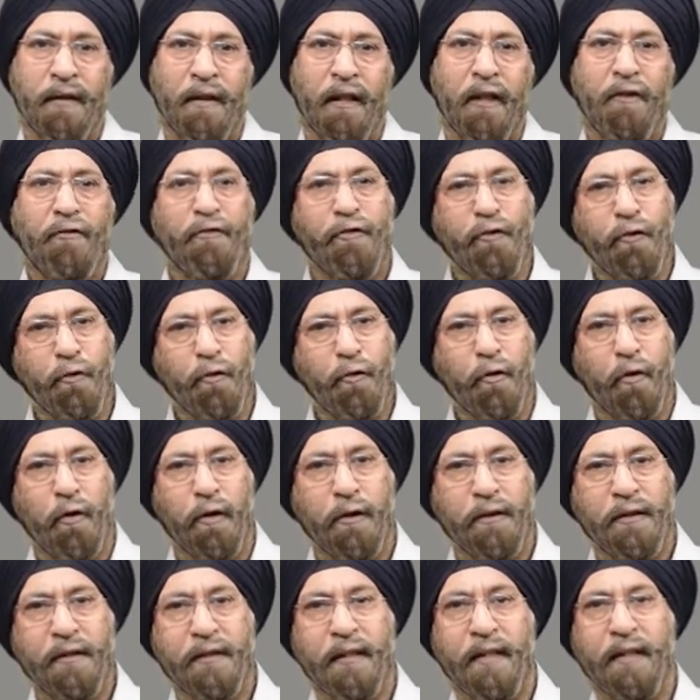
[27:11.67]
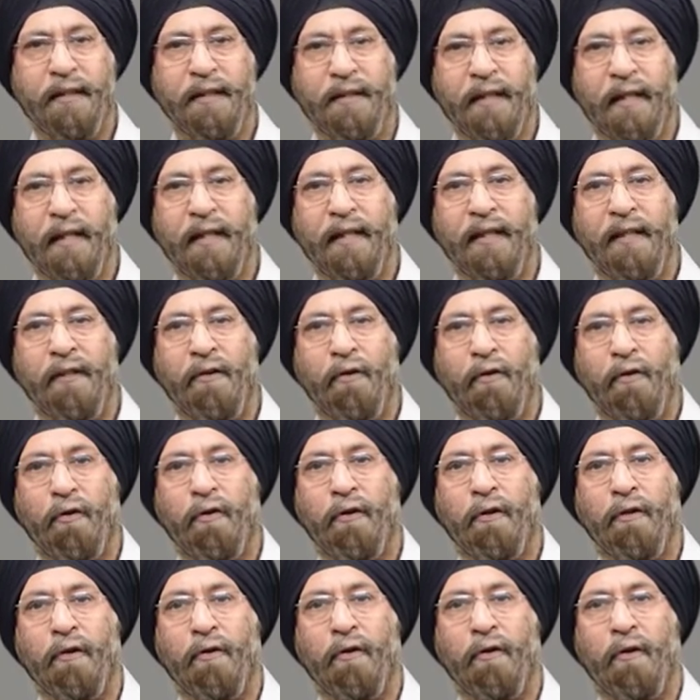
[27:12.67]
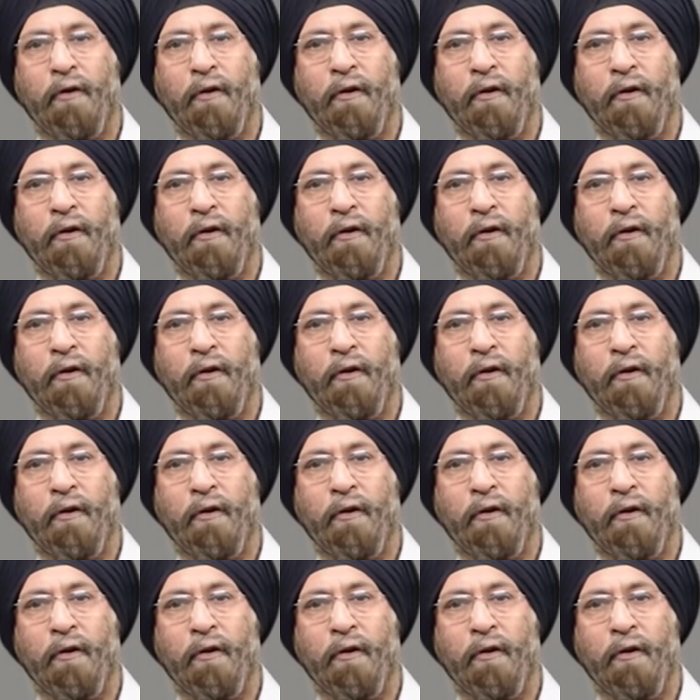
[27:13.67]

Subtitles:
A few cause tactile or